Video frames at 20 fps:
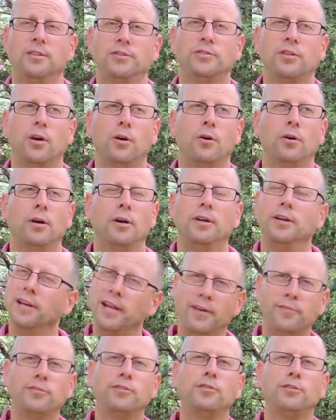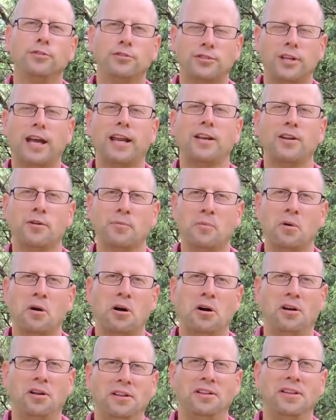So never lose sight of your
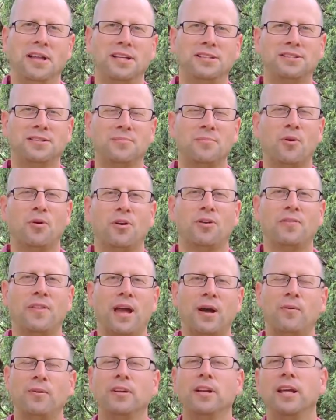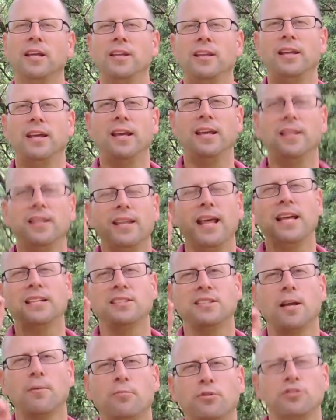ball. That's the moral of that one. And
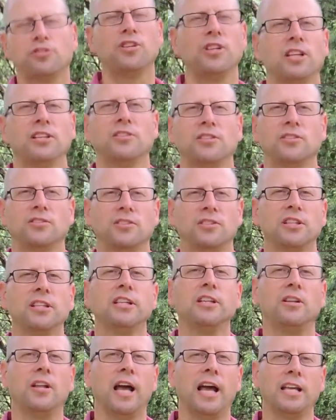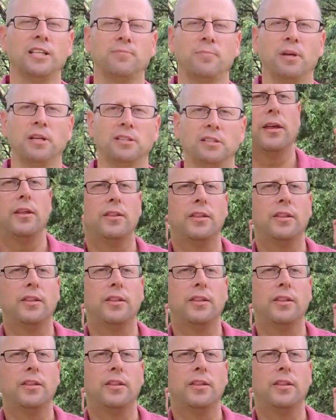that's number 6, is the legal aspect.